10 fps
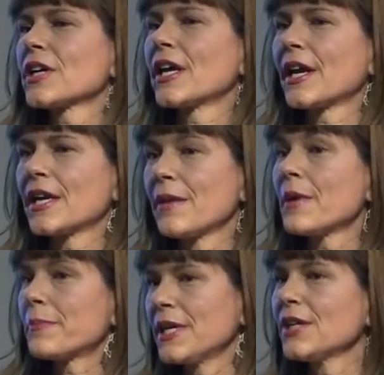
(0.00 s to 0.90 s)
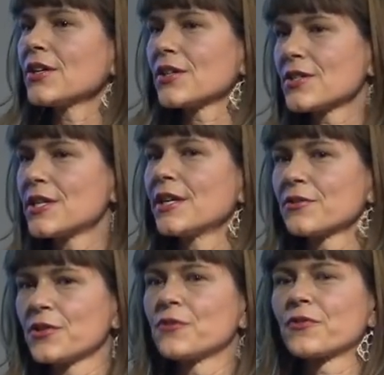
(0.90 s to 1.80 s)
and I came up here to
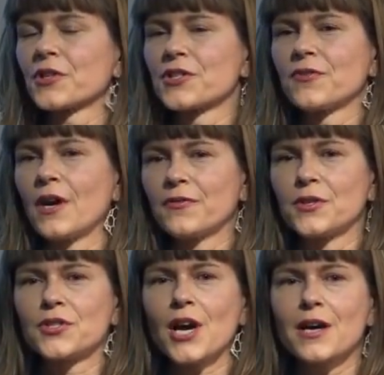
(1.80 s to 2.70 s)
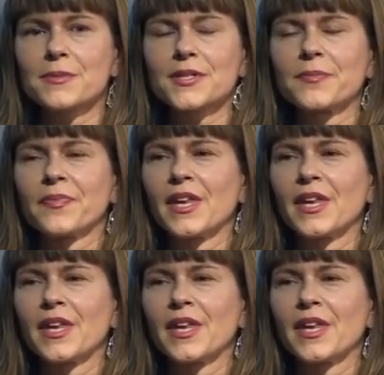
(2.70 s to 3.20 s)
interview for a few jobs,